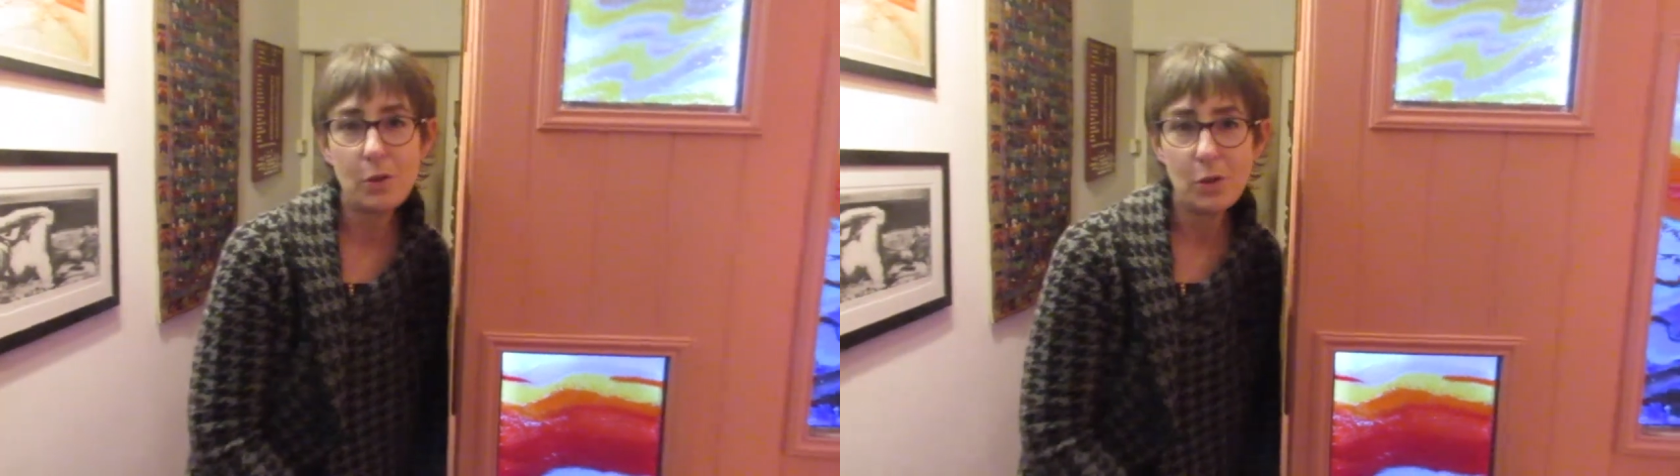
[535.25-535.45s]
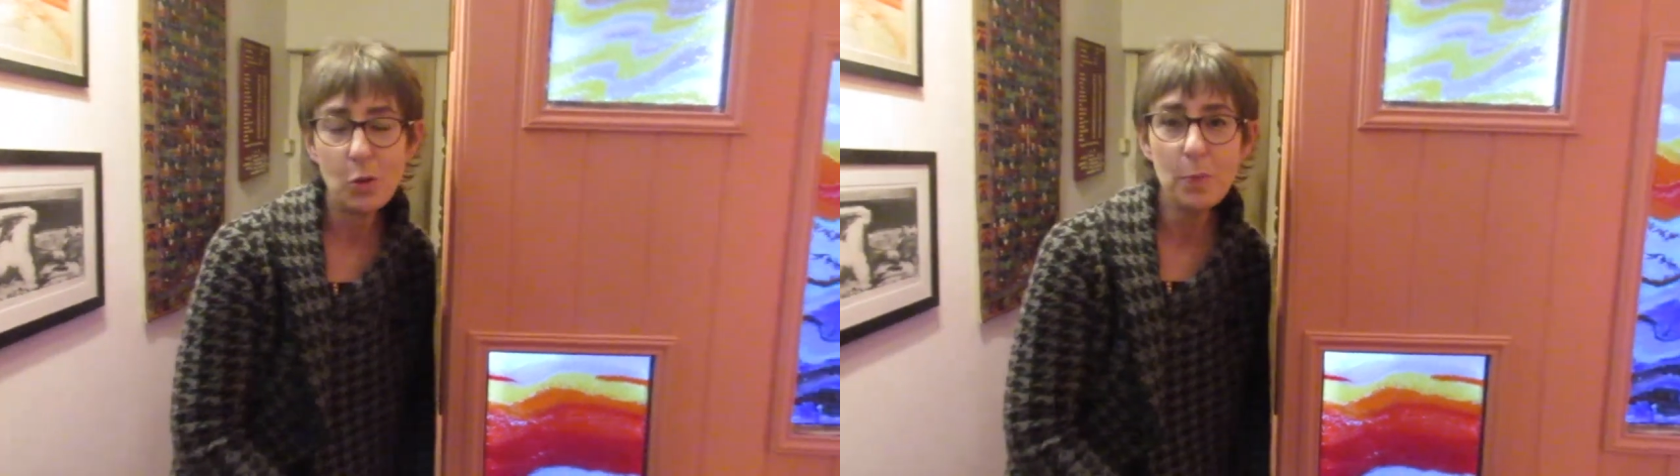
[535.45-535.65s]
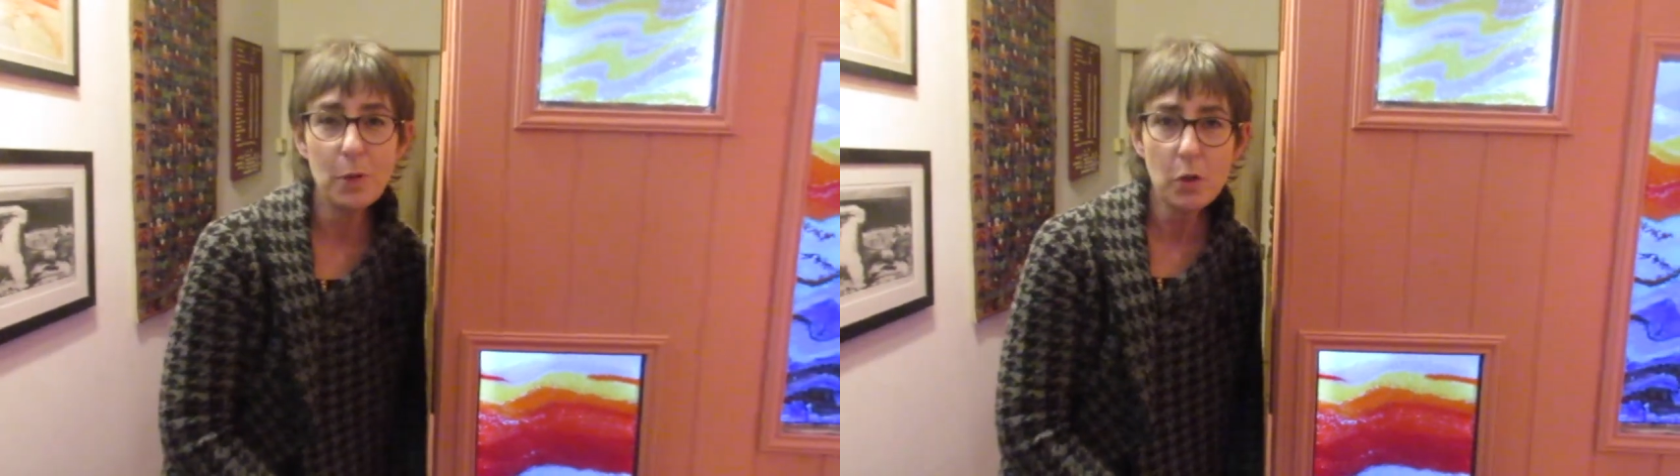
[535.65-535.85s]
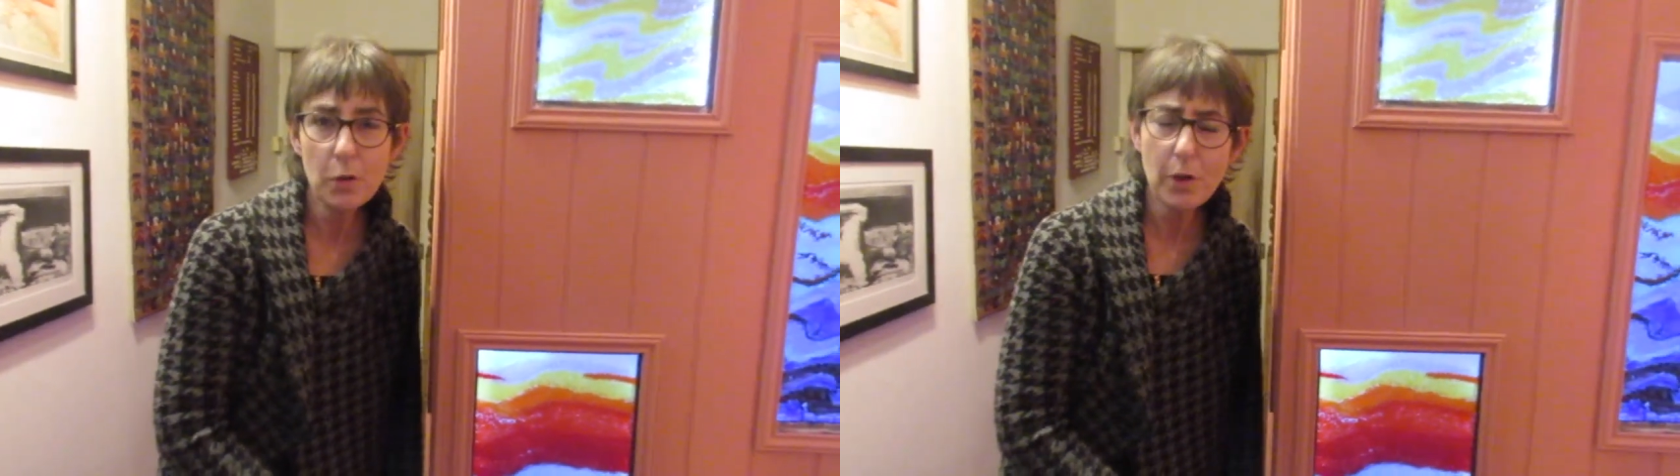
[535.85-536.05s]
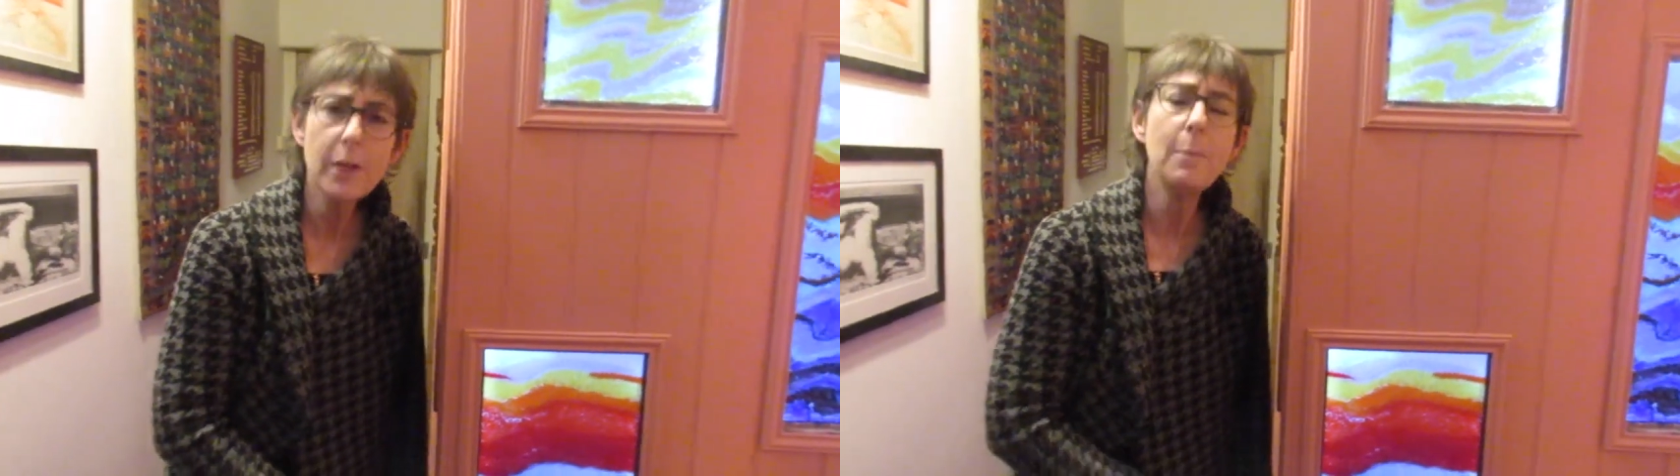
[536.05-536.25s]
do
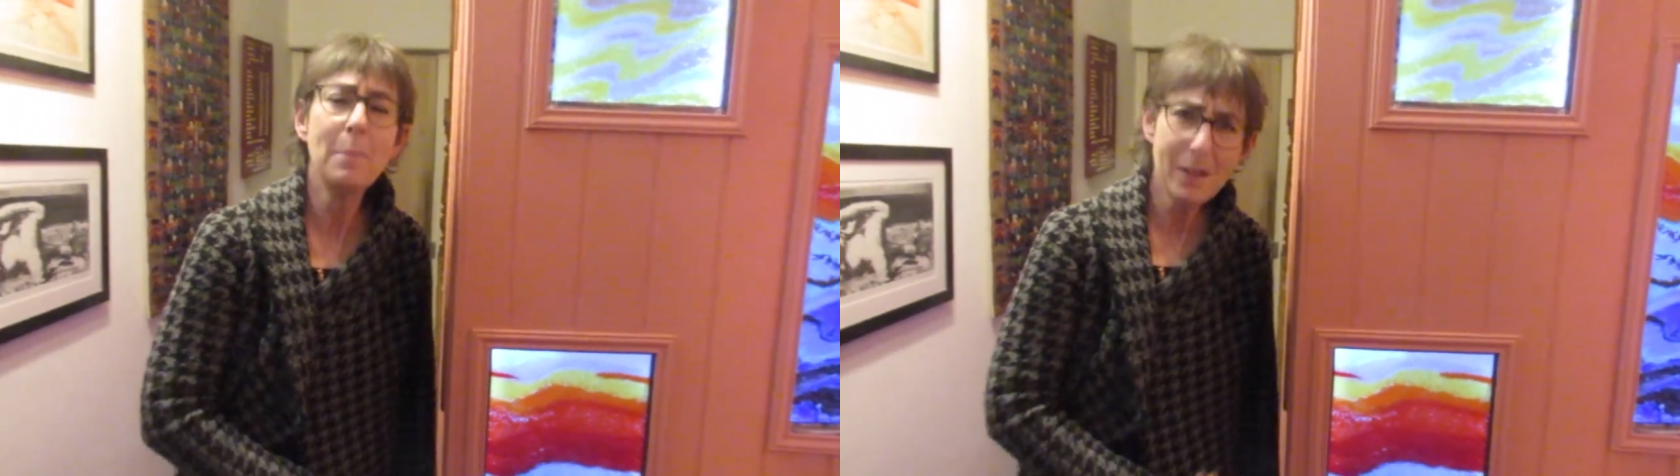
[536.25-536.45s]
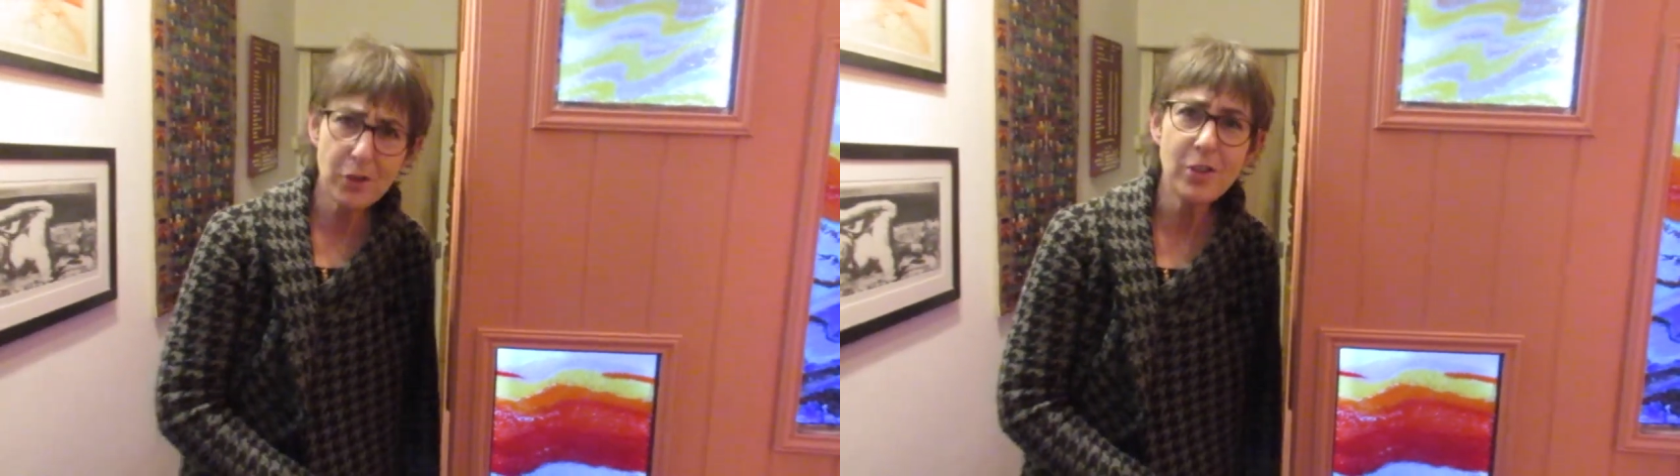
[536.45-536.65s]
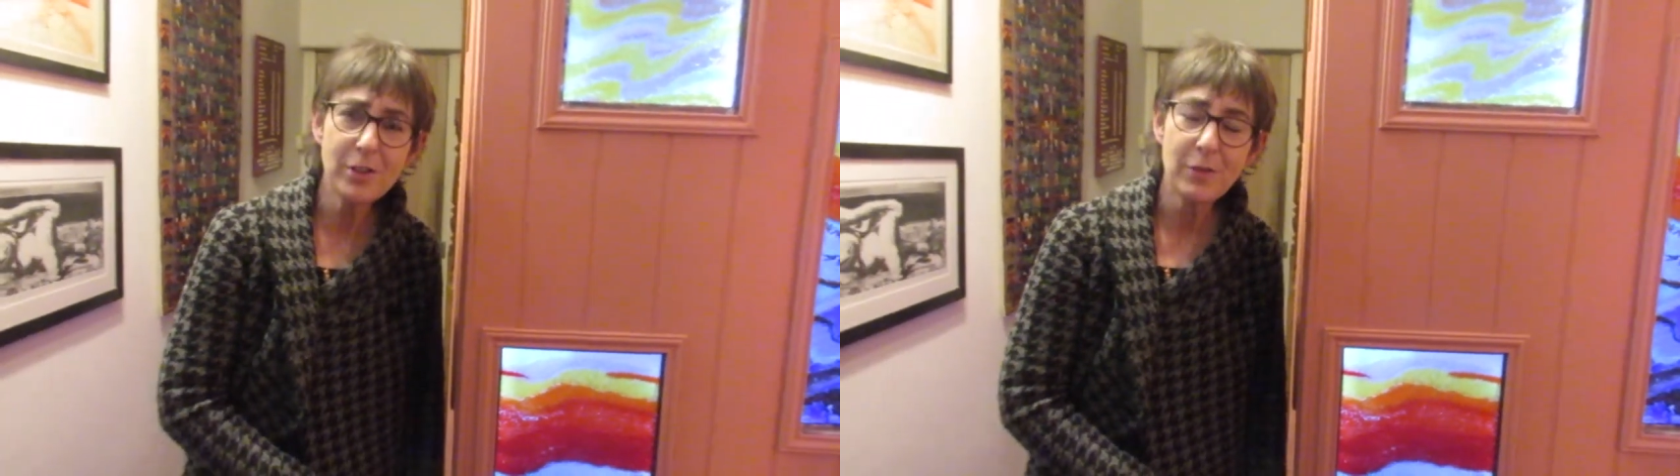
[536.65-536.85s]
beautiful and imaginative